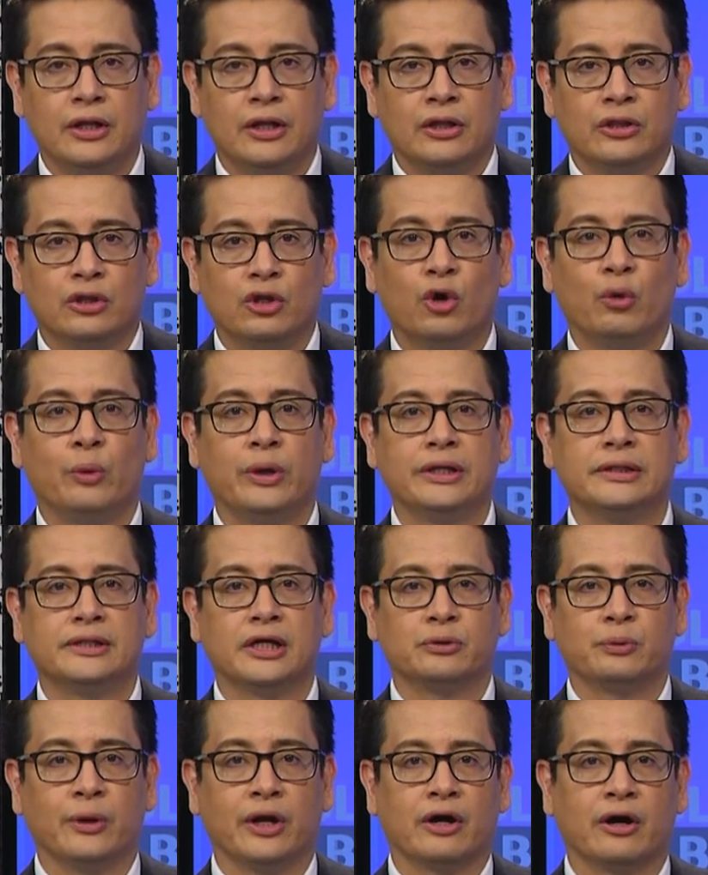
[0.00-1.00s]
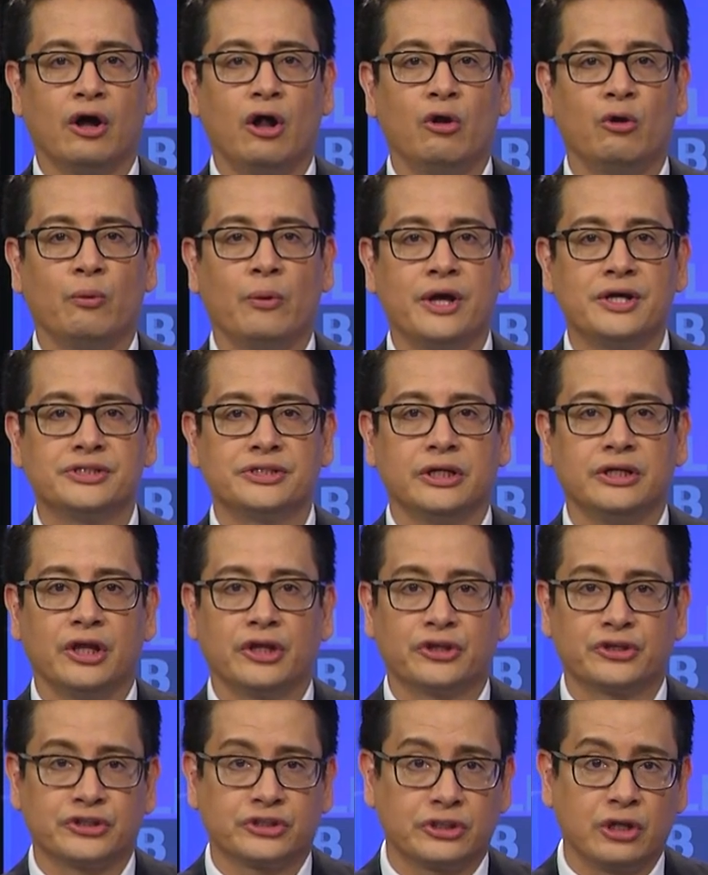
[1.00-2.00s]
Knowing that we are always in
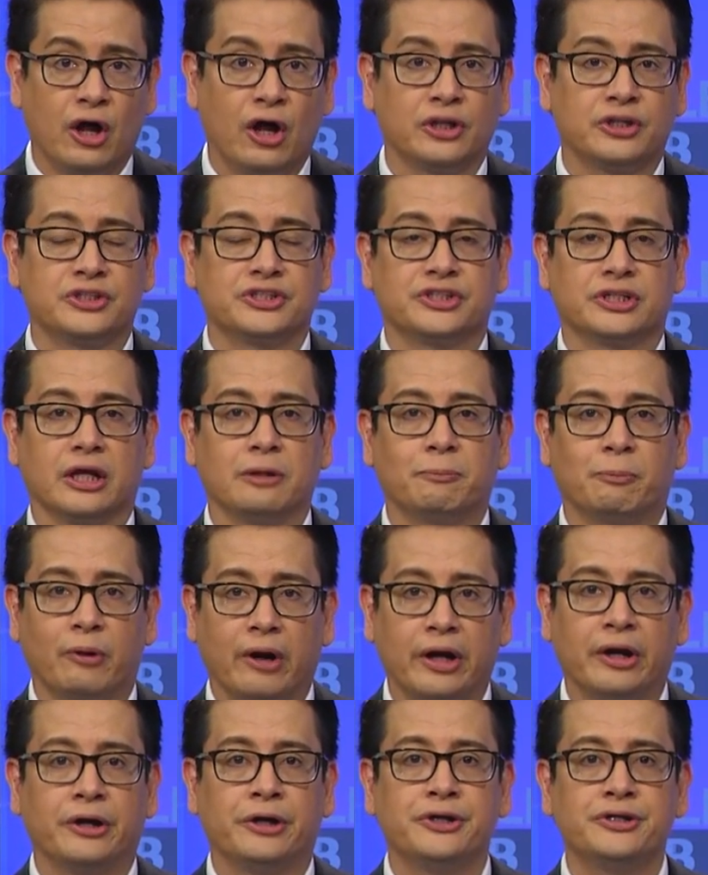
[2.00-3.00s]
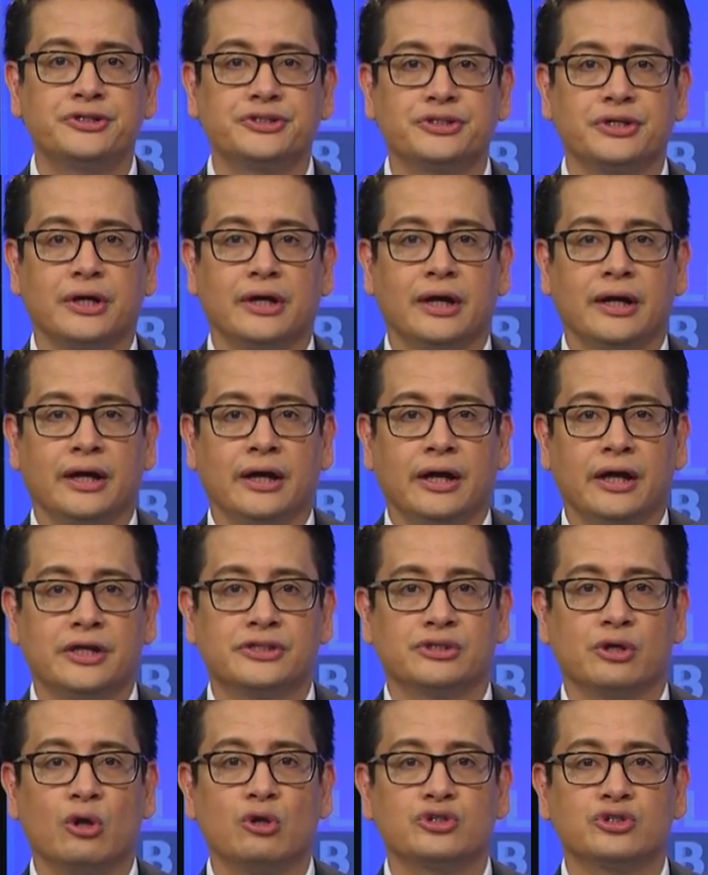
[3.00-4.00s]
his thoughts and prayers, he
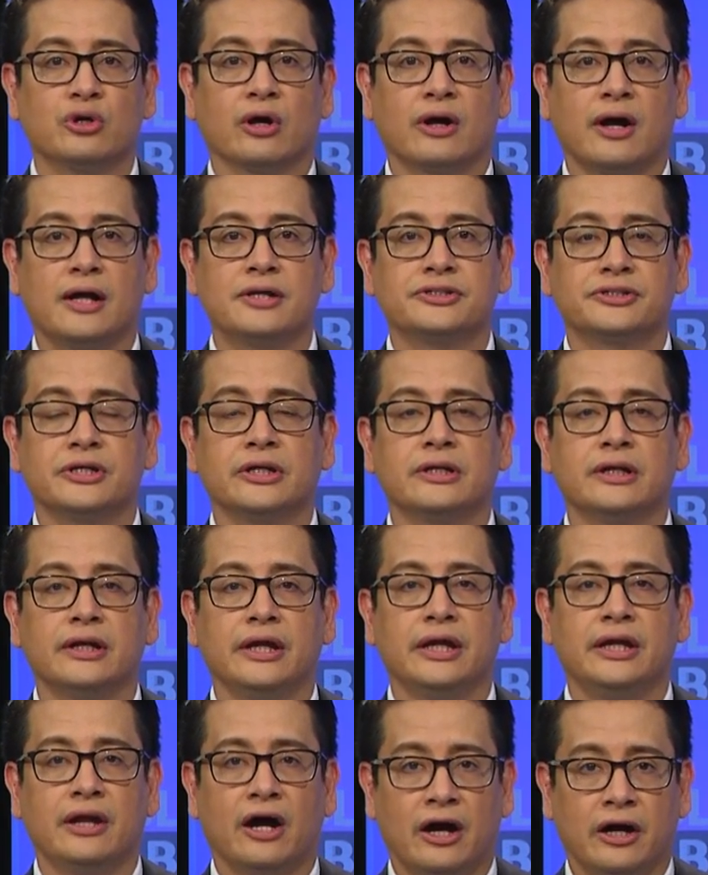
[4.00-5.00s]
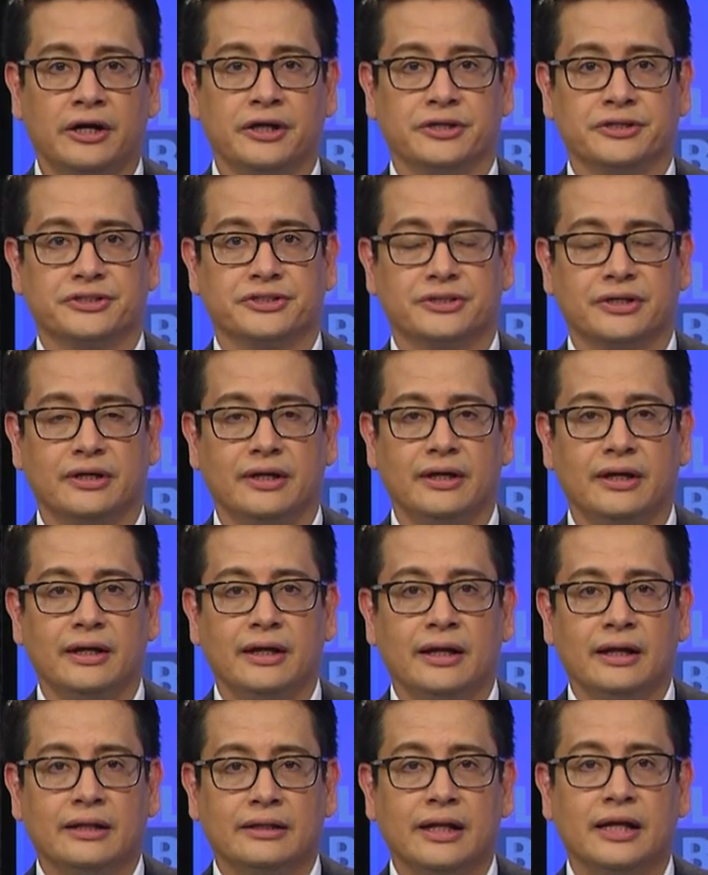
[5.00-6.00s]
is also constantly in ours.
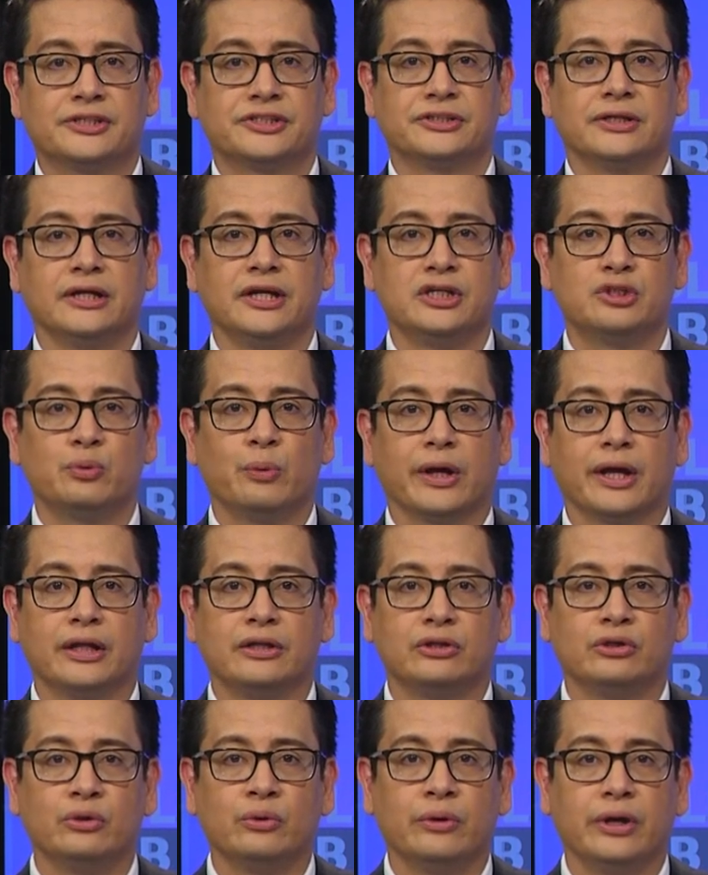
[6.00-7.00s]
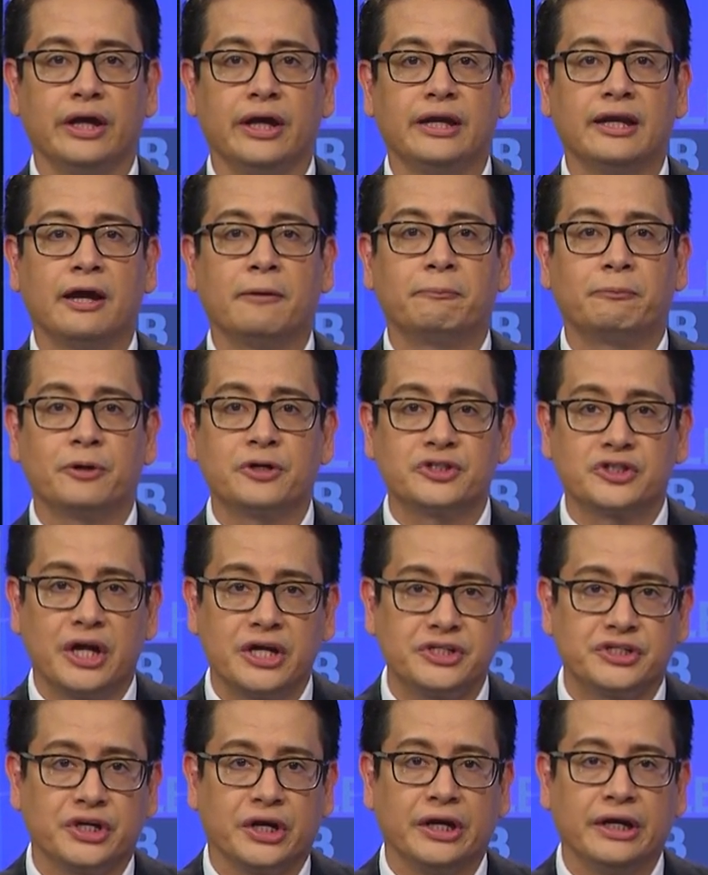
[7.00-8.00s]
That's the least we can do in
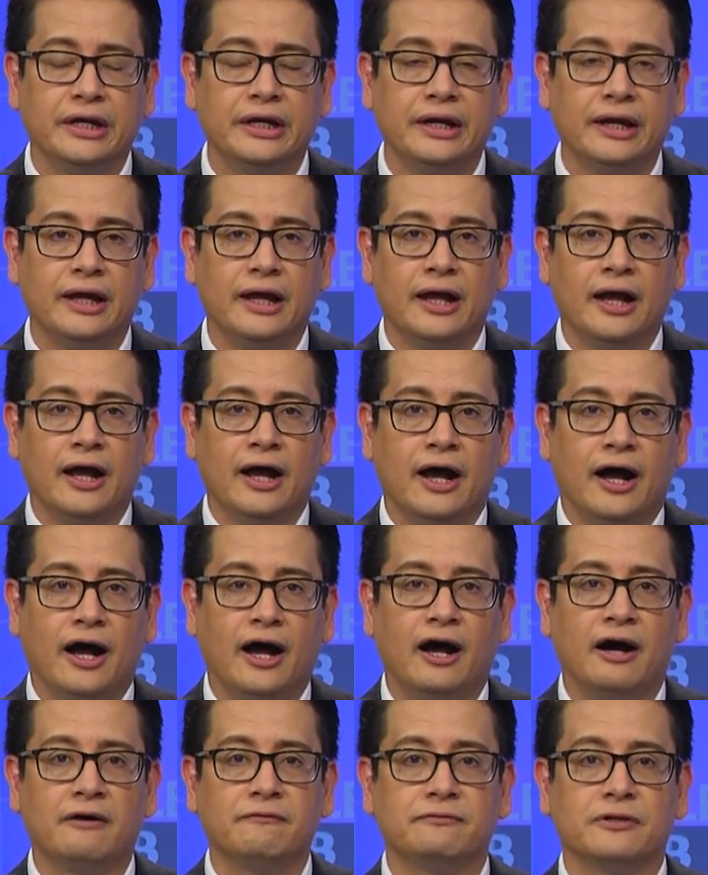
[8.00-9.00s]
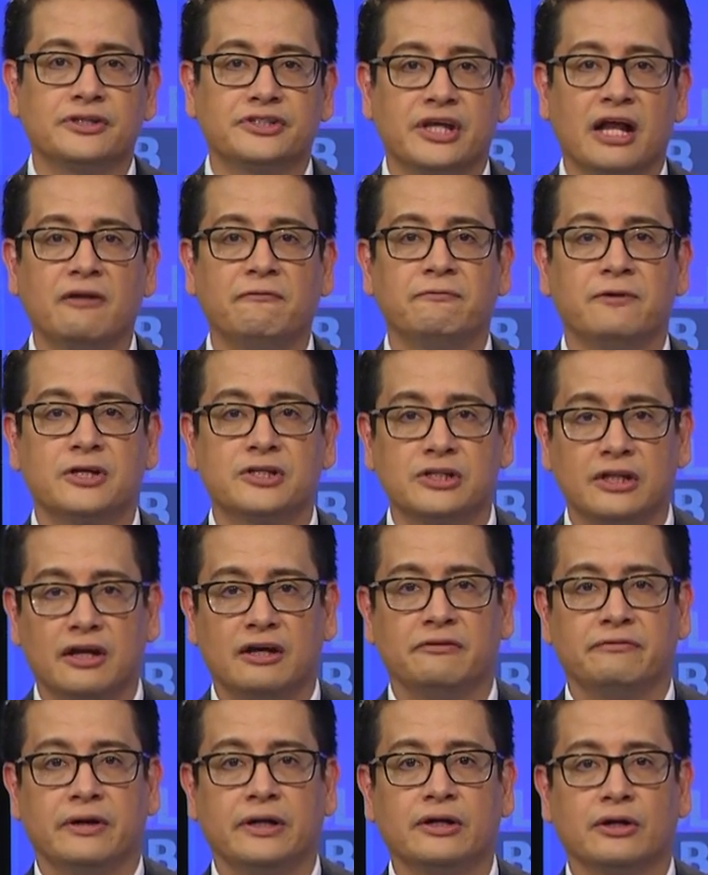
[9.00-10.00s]
appreciation of the selfless
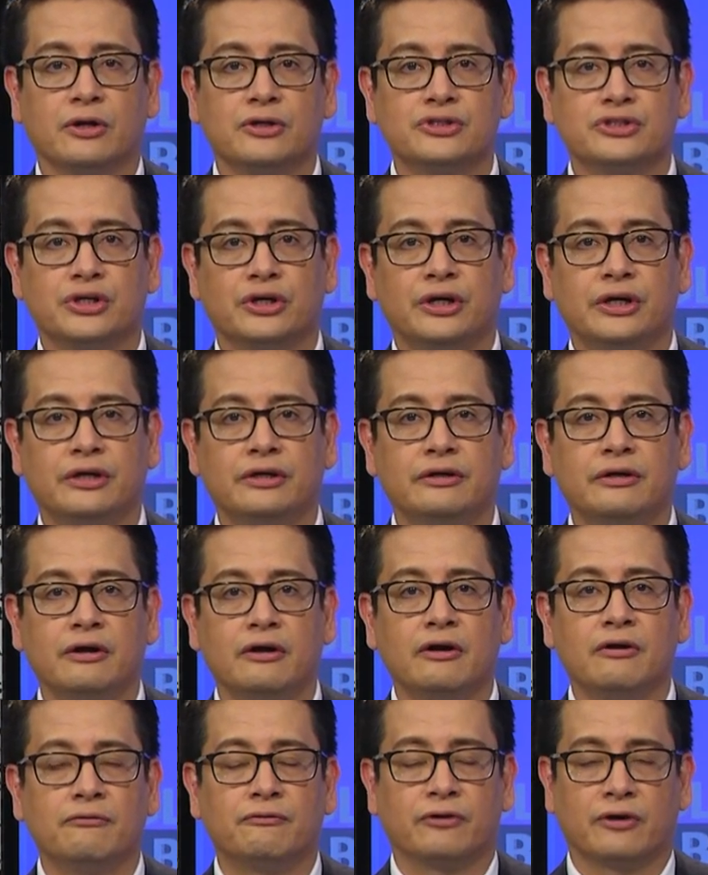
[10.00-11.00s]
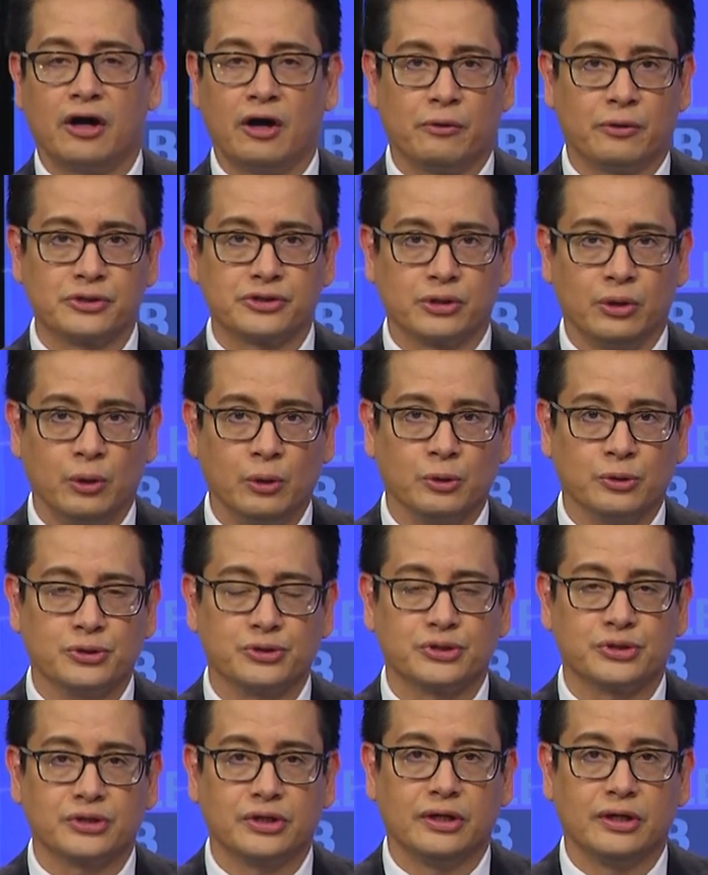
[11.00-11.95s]
love and concern for our souls.